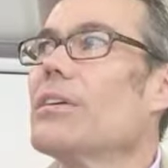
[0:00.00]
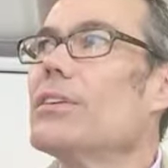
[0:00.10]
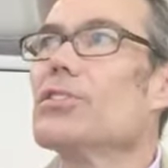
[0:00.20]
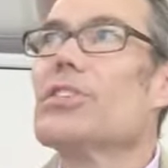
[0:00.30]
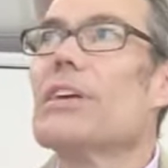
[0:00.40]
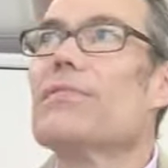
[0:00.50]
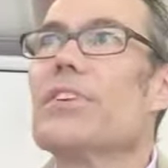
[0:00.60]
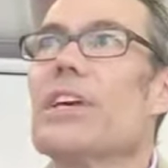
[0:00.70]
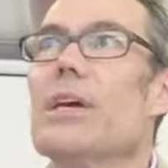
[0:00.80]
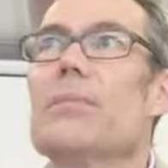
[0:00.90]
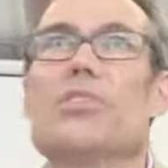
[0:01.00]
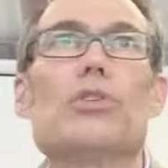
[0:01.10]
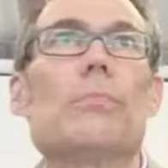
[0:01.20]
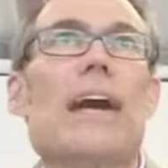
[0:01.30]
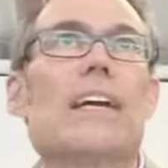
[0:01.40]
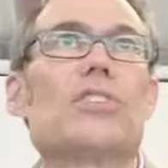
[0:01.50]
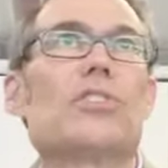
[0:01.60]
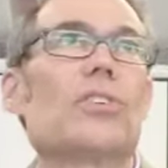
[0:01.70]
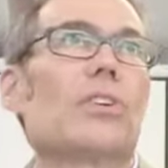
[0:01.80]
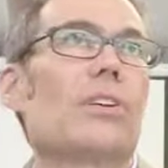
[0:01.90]
yourself to him as your
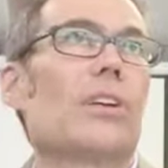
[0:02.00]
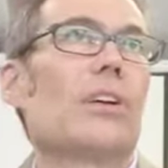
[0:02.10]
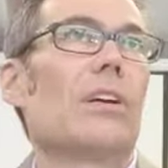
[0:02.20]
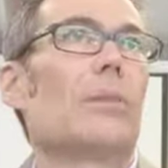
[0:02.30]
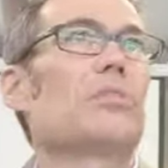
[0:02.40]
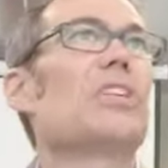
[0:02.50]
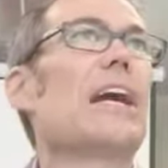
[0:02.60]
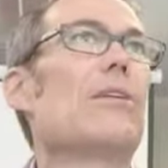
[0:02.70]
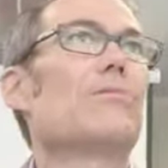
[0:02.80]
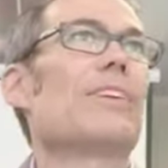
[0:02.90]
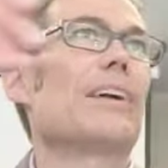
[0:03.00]
master. See how